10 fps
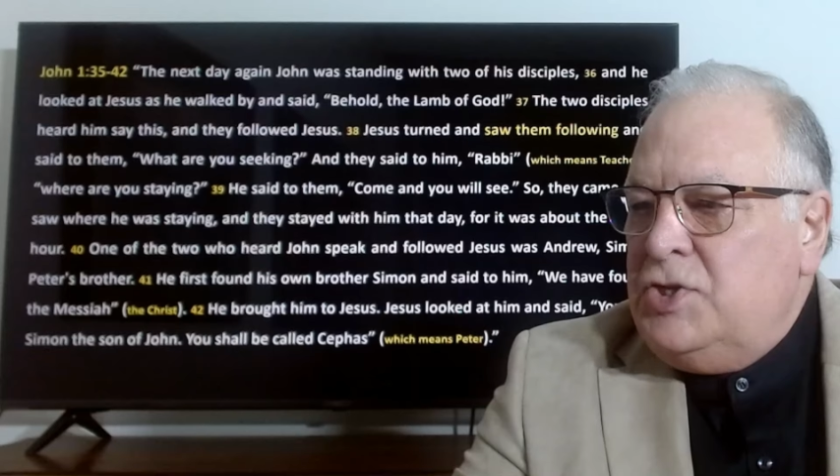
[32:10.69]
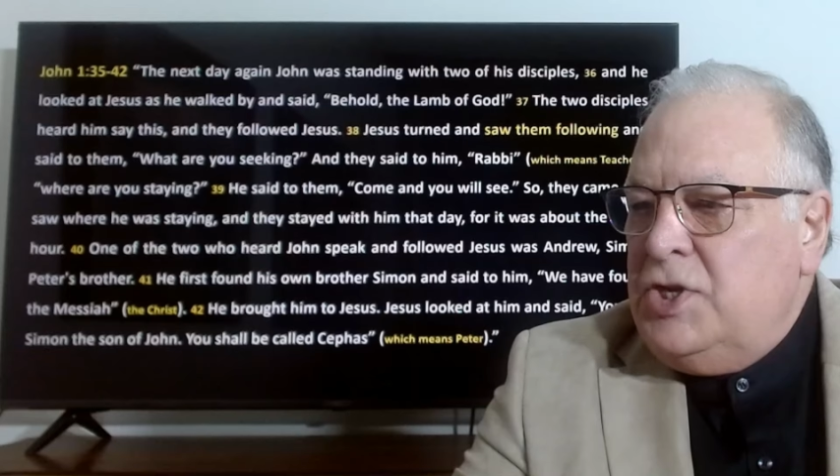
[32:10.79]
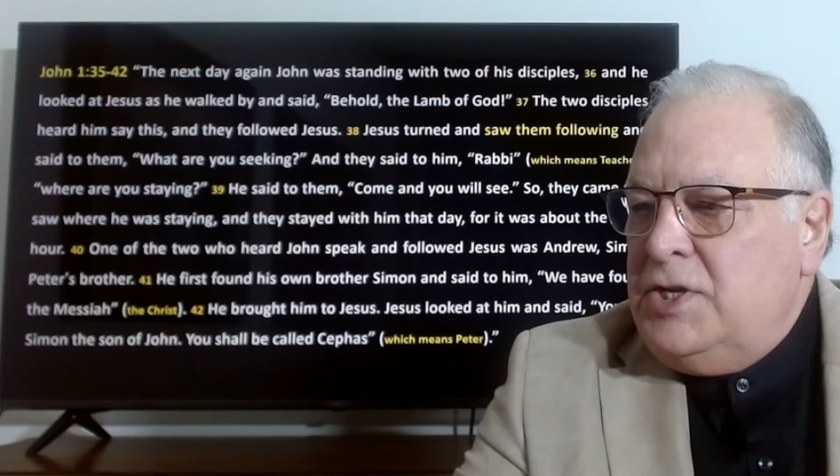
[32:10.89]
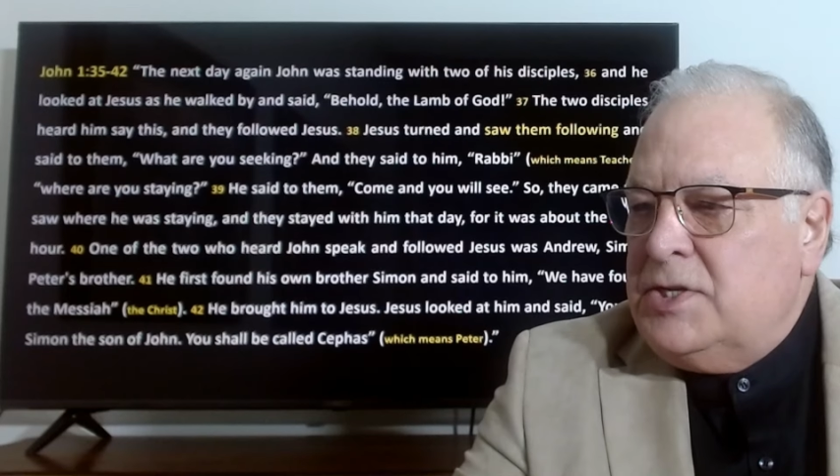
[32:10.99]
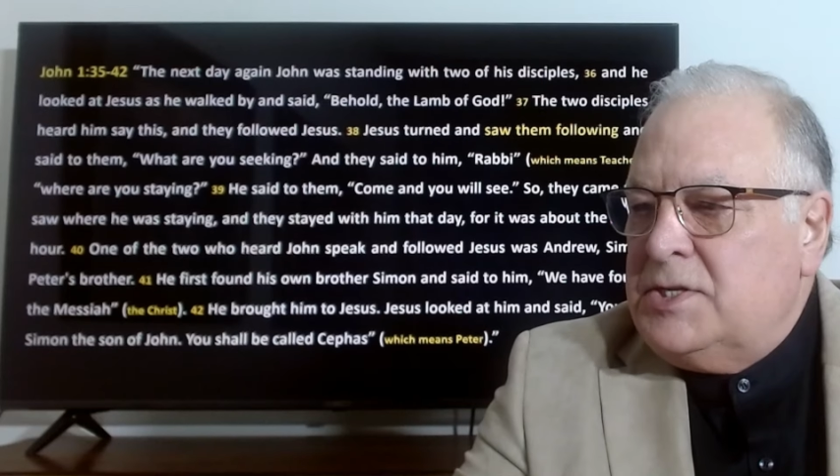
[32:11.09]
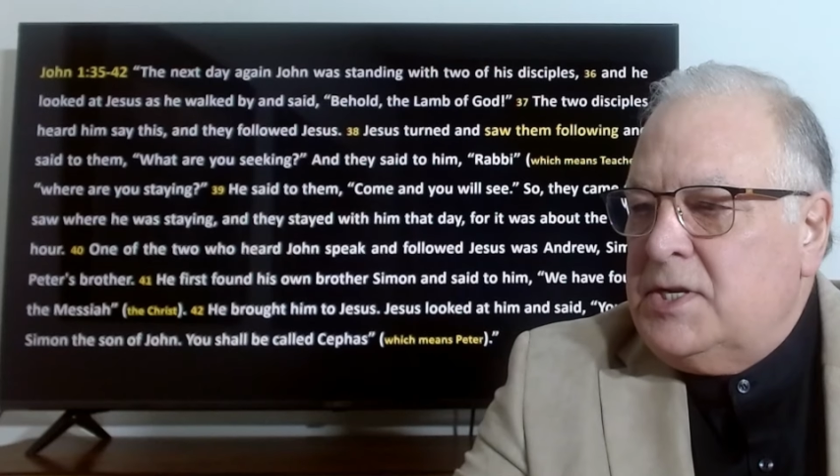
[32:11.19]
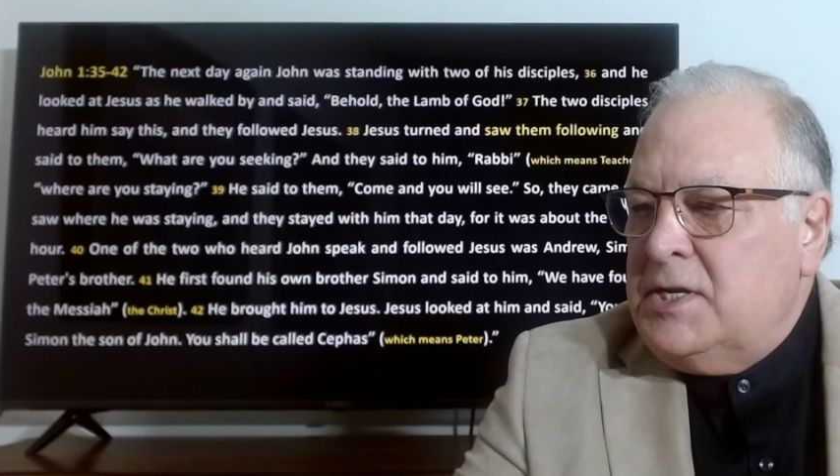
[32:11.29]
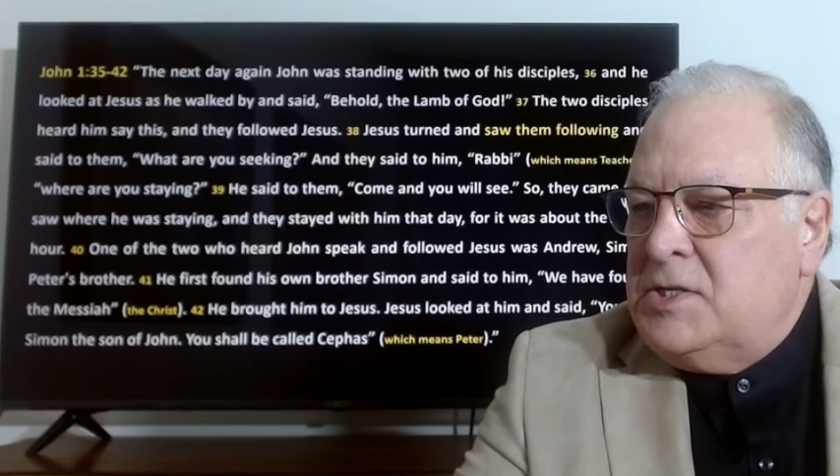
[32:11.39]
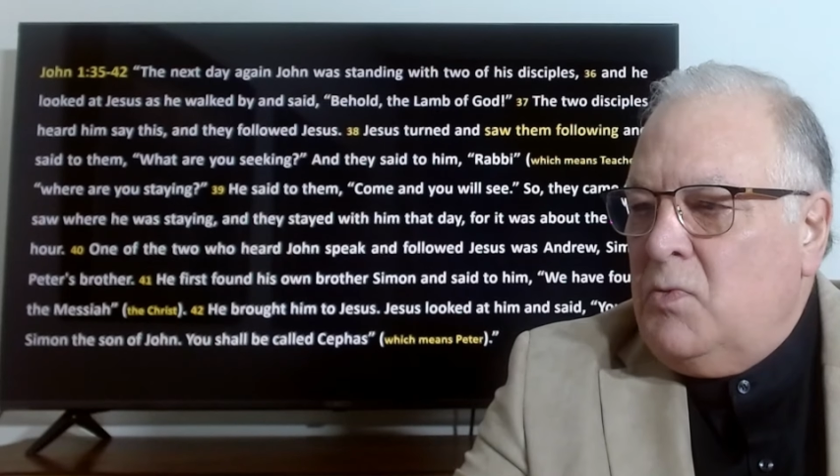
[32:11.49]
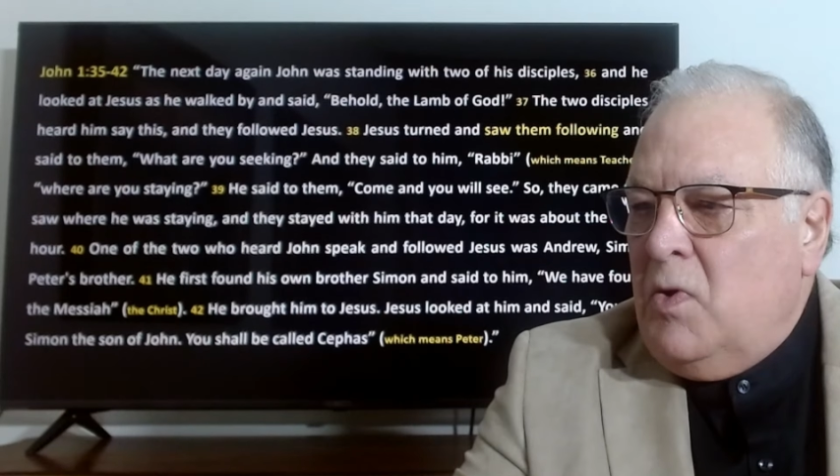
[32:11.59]
Jesus
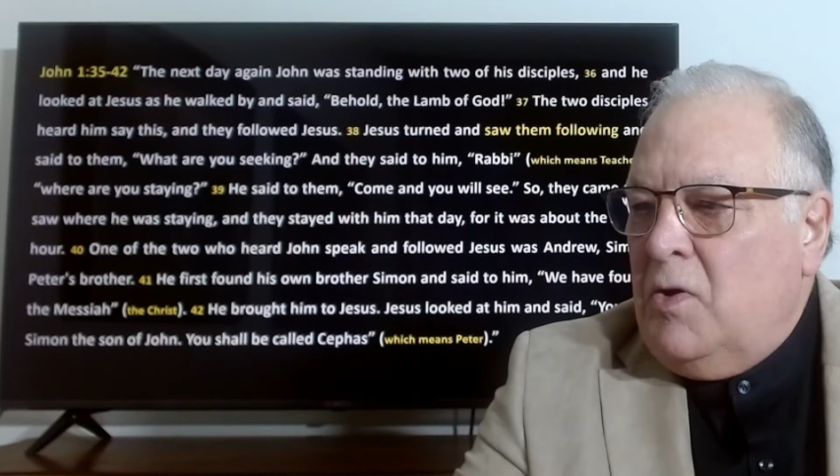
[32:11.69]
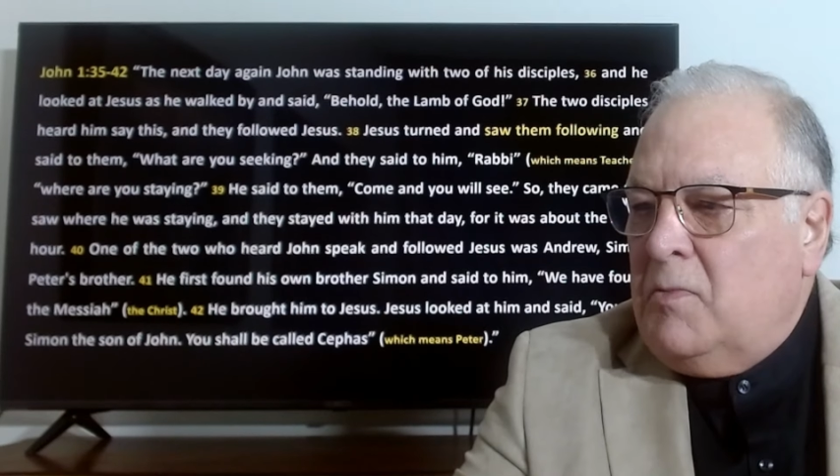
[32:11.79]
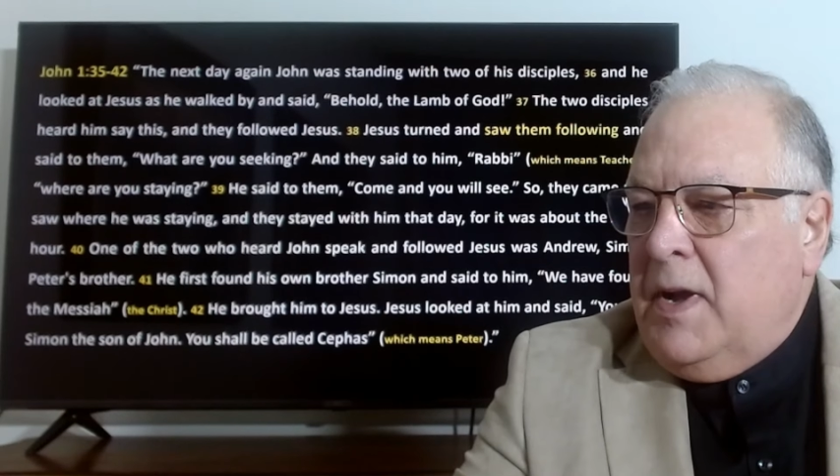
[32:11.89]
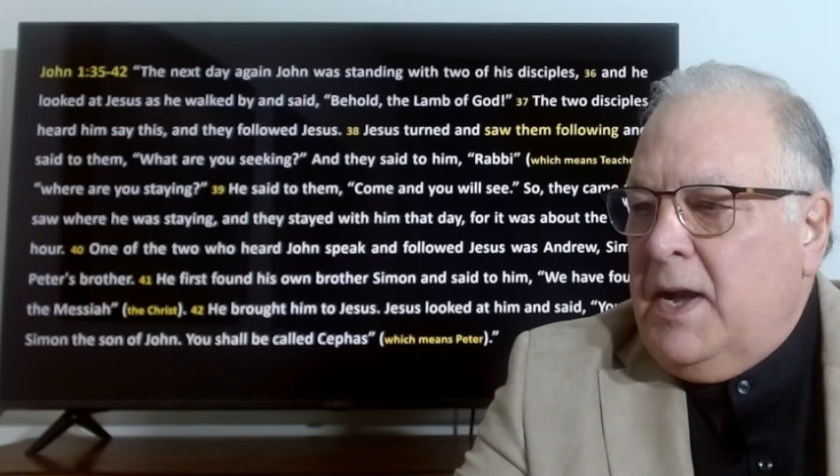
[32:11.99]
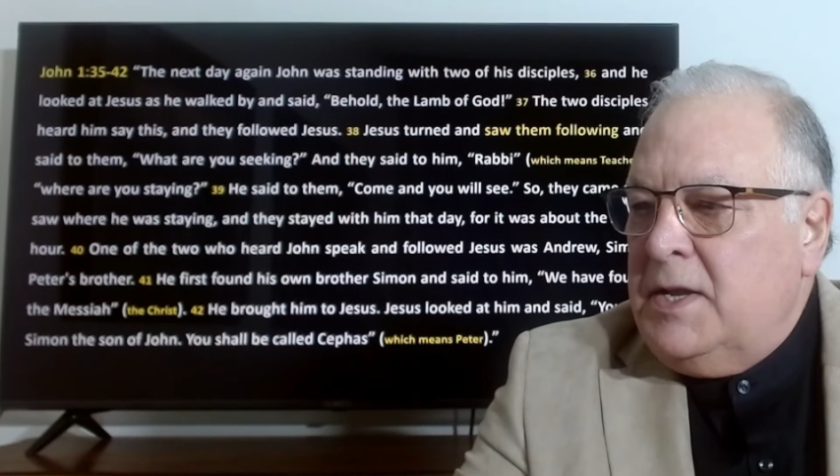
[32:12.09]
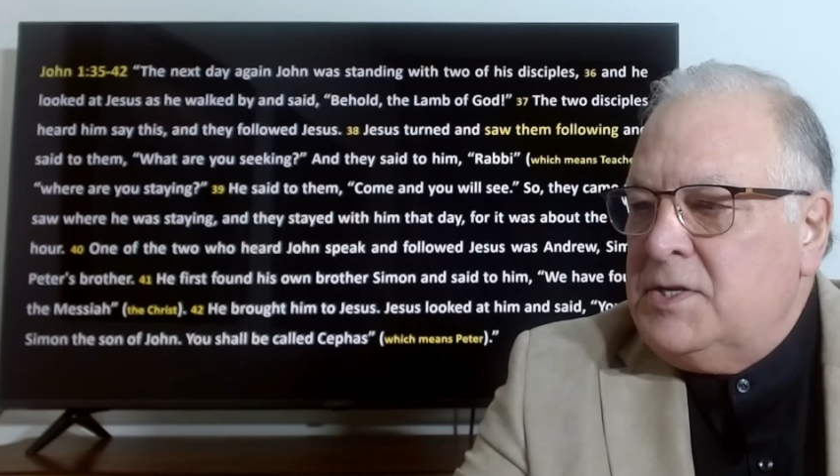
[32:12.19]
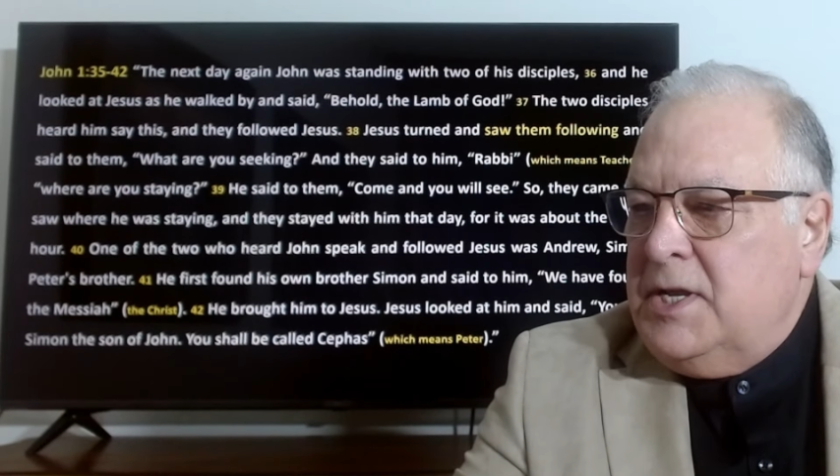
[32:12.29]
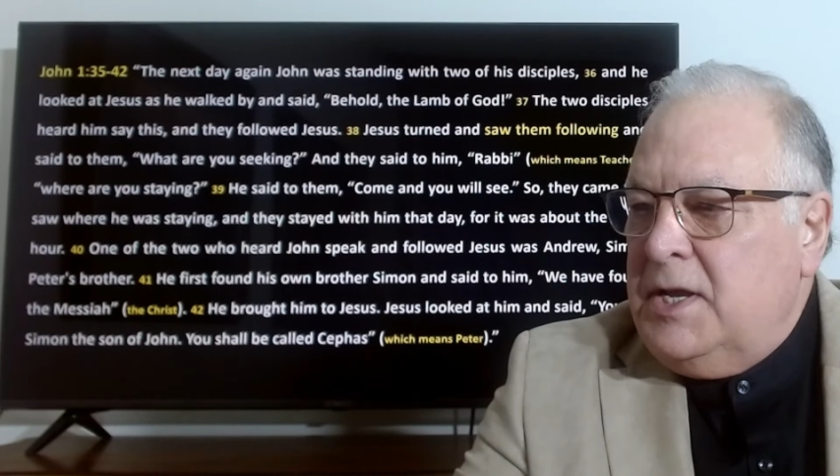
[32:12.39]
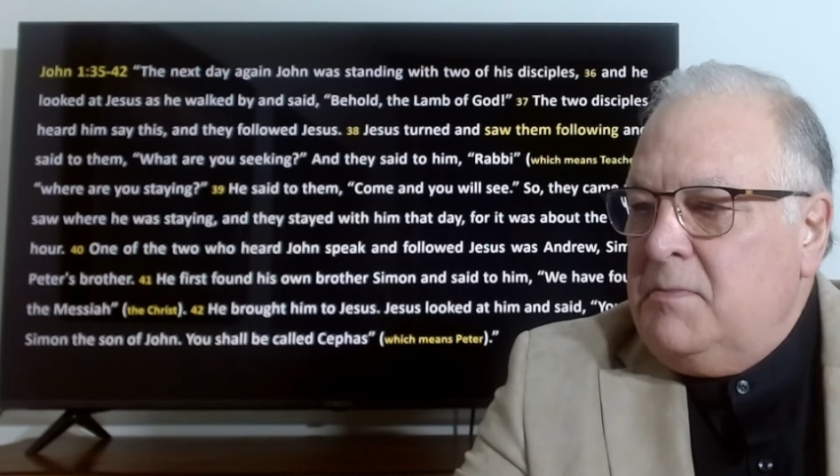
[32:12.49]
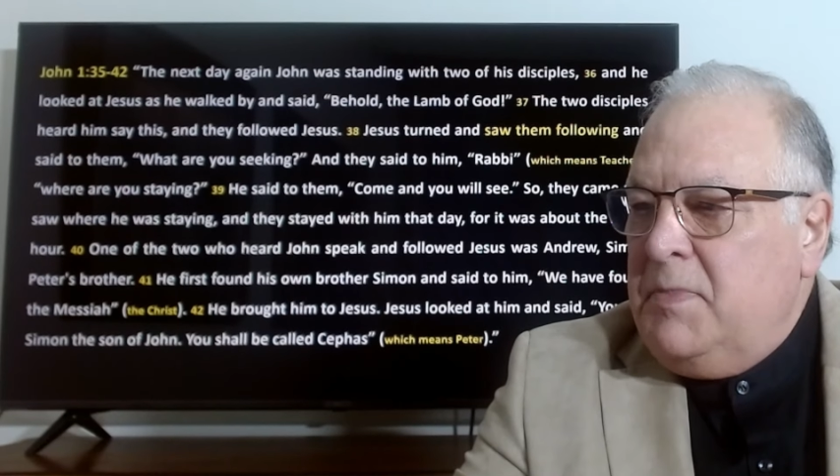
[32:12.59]
as he walked by and said,